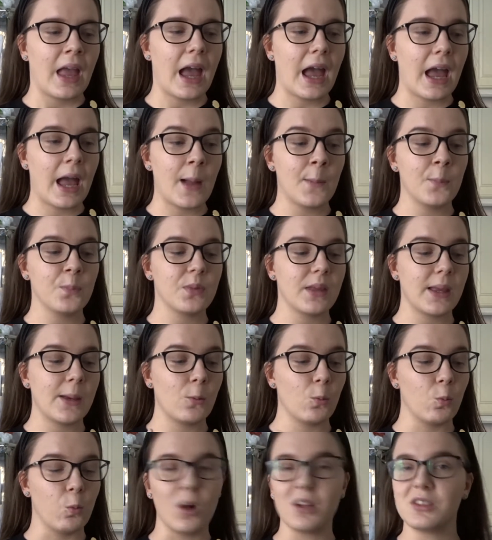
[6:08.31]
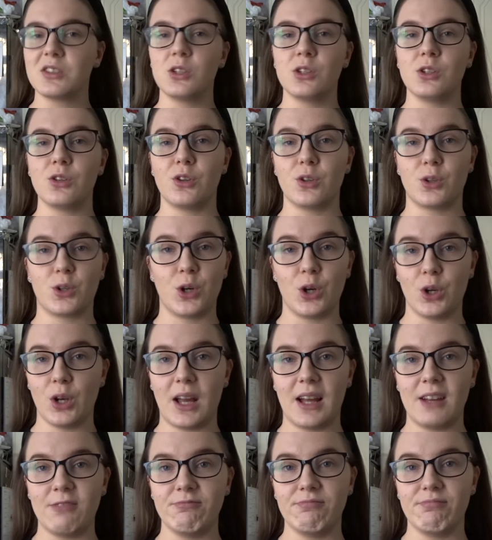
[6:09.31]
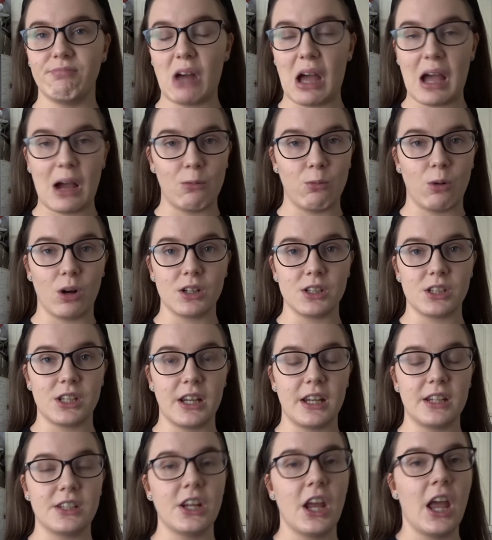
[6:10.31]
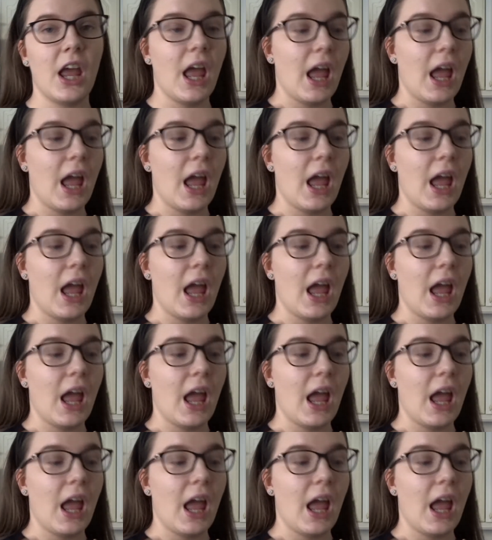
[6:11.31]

It wasn't the colour that I wanted,